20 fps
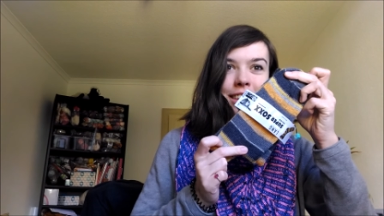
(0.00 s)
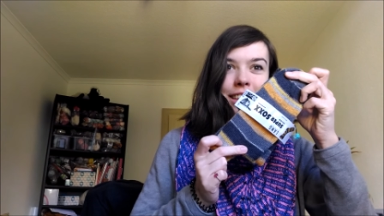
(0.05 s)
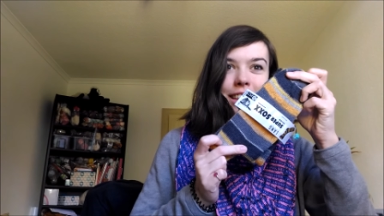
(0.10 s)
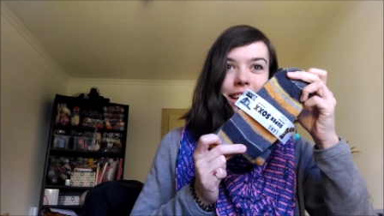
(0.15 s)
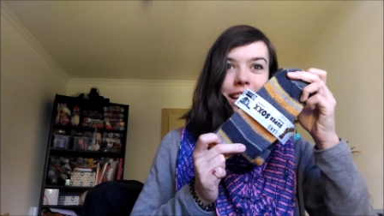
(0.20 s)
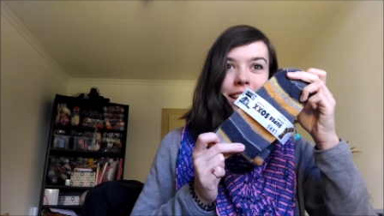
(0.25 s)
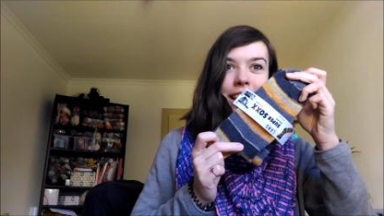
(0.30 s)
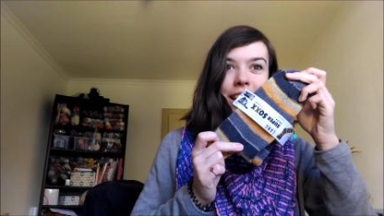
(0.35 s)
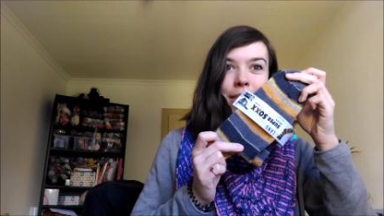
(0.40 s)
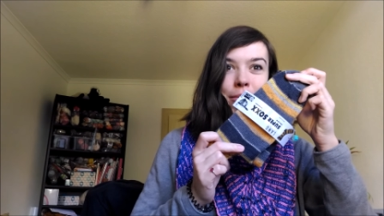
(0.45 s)

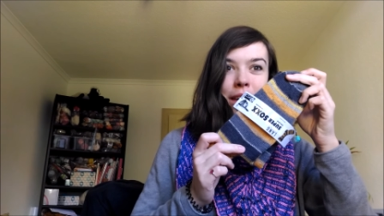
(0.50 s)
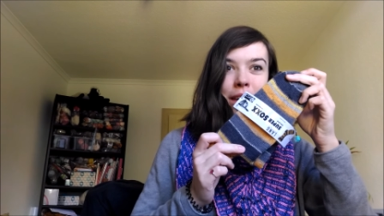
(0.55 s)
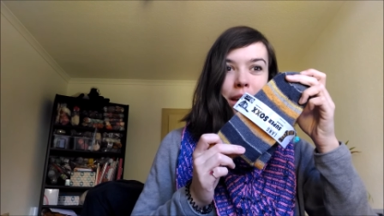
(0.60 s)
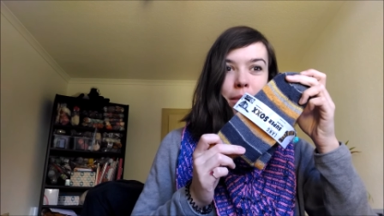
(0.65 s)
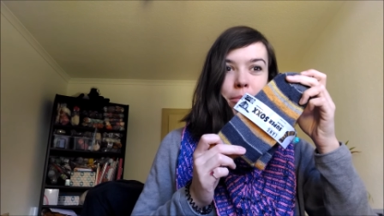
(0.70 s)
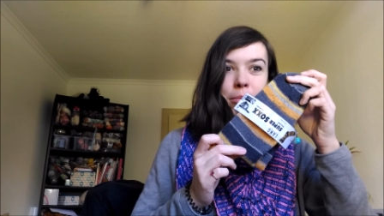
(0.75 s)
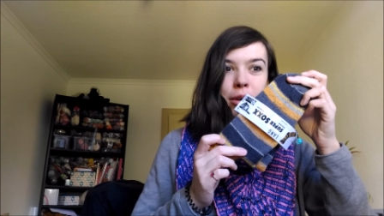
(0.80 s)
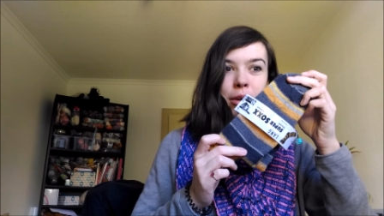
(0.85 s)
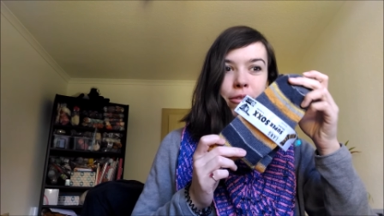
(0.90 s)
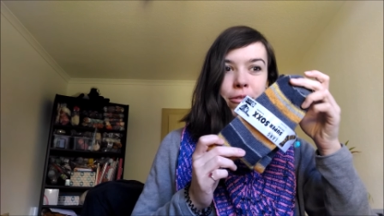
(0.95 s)
These are my
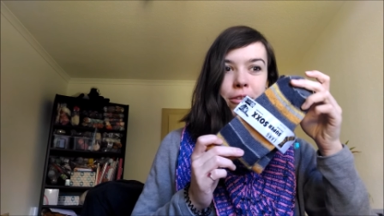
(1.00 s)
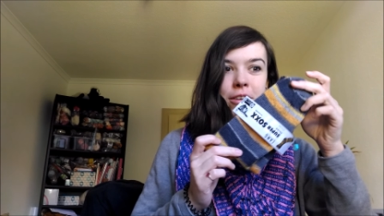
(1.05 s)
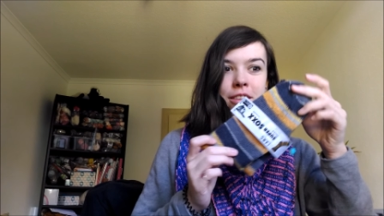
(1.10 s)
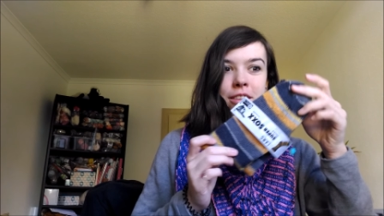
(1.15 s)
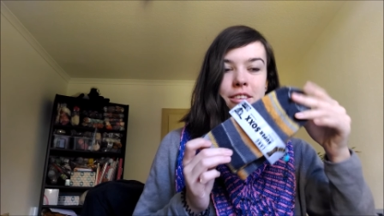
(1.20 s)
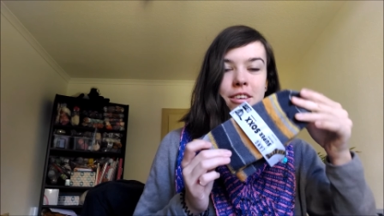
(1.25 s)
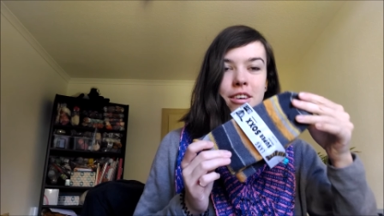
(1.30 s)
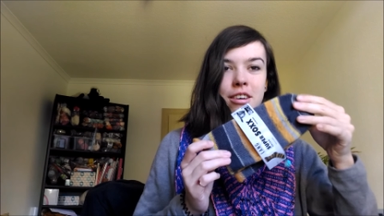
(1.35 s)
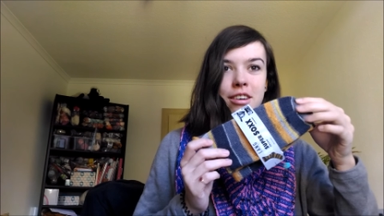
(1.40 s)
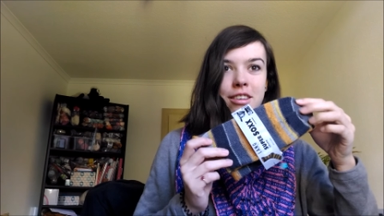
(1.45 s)
boyfriend's
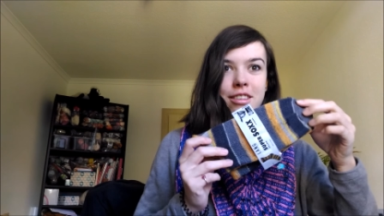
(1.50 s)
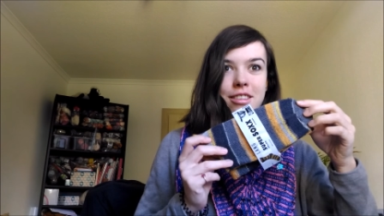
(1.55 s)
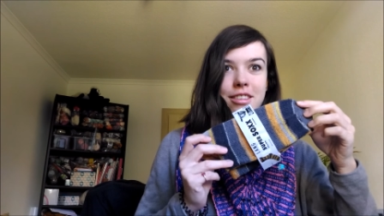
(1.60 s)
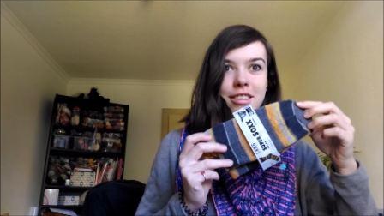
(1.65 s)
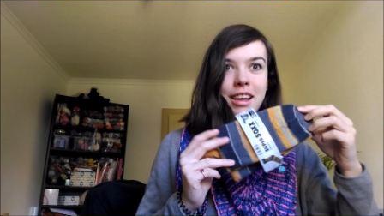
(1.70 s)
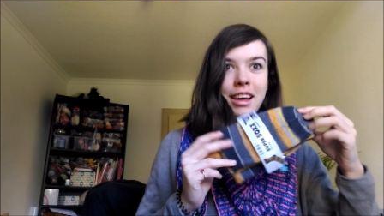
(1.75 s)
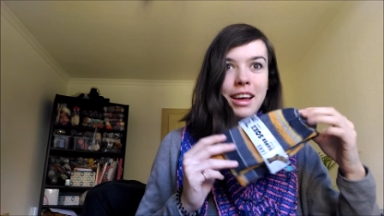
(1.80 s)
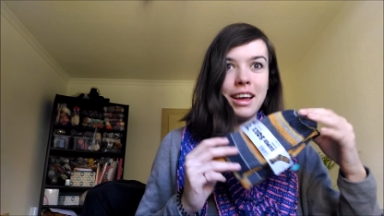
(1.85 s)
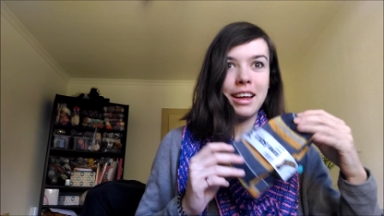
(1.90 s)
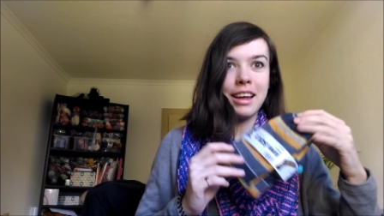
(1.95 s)
socks
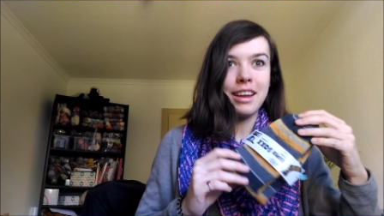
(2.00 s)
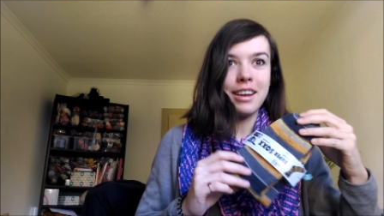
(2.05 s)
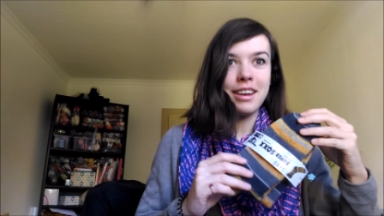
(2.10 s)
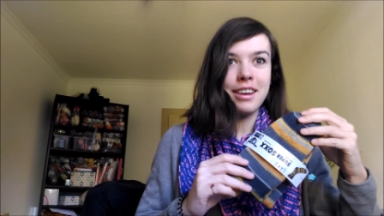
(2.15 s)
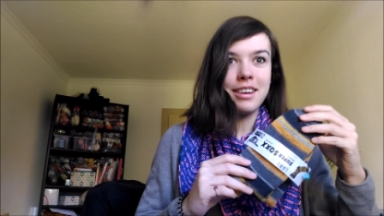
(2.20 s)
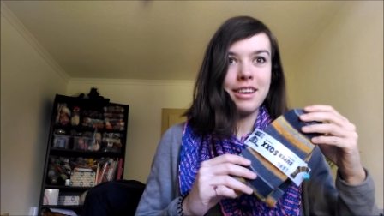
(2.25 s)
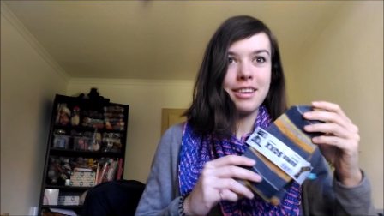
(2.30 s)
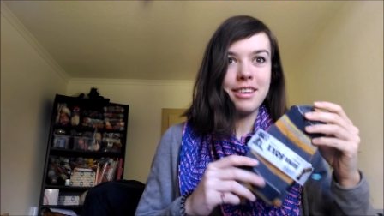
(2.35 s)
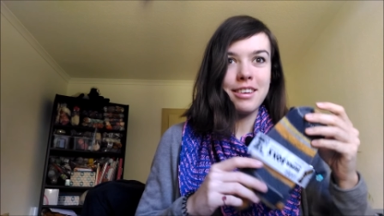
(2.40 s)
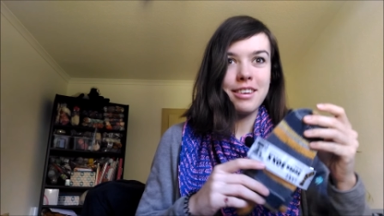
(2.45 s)

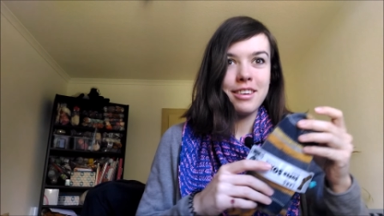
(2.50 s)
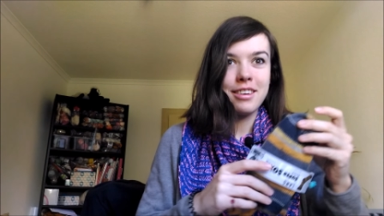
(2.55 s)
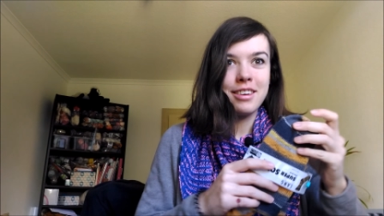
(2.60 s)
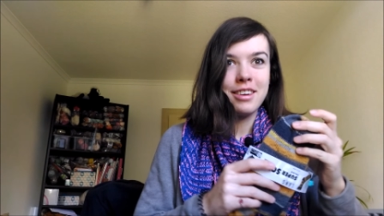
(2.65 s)
and